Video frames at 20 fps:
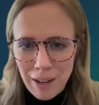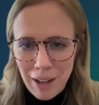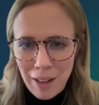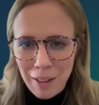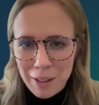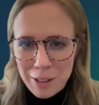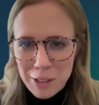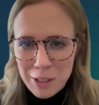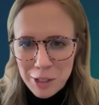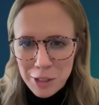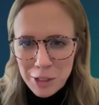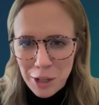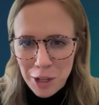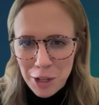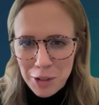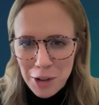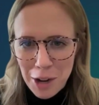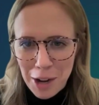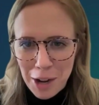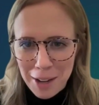Alex, I saw
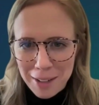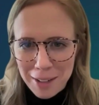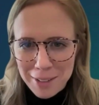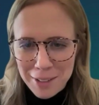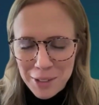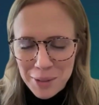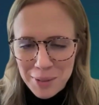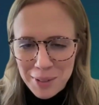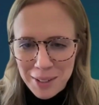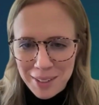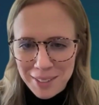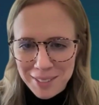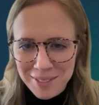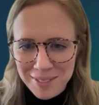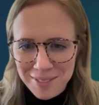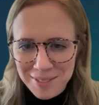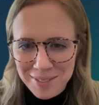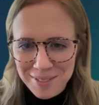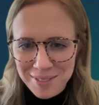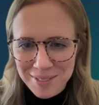you nodding. Do you want to
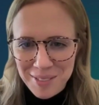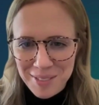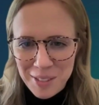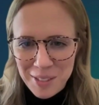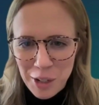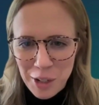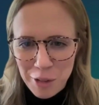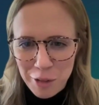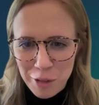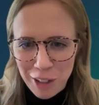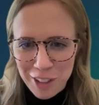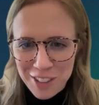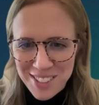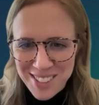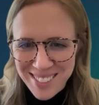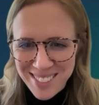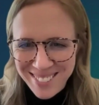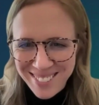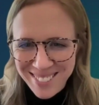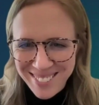go
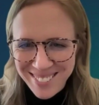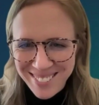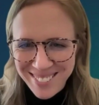first?